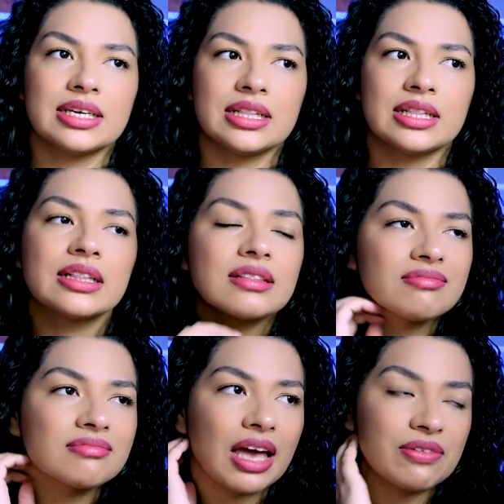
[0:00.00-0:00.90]
in,
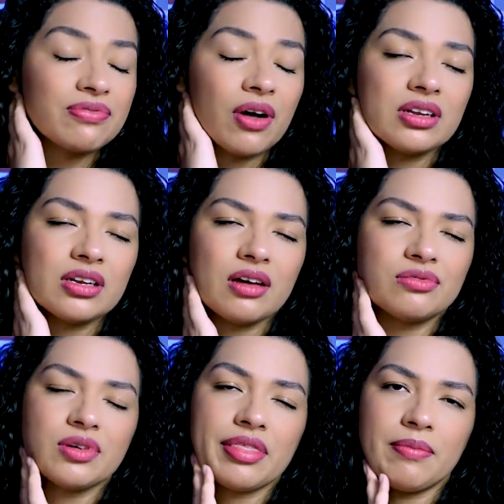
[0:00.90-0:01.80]
I fall in
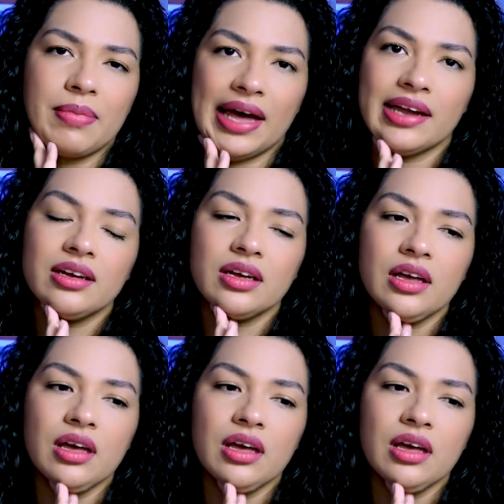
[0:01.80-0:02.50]
love with a bag.